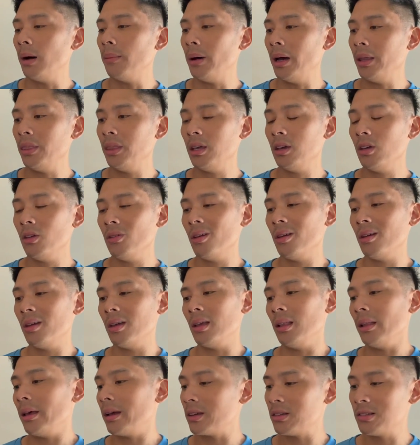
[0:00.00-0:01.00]
I think you can
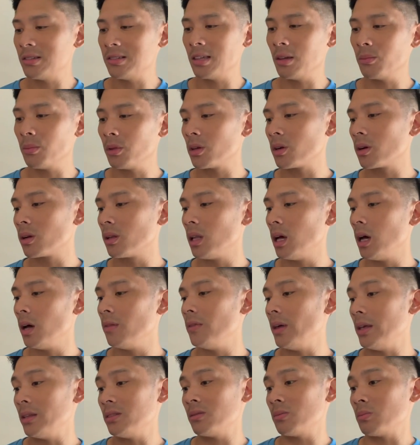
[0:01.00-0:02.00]
get like a similar glove
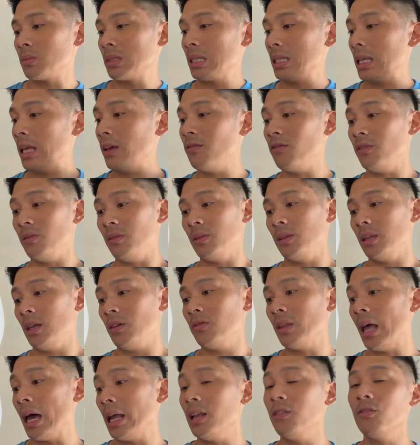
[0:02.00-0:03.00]
that's,
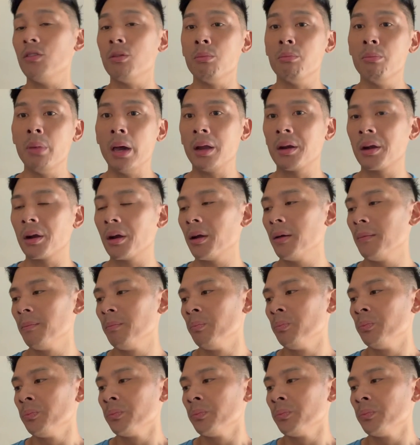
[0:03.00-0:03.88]
if not even better,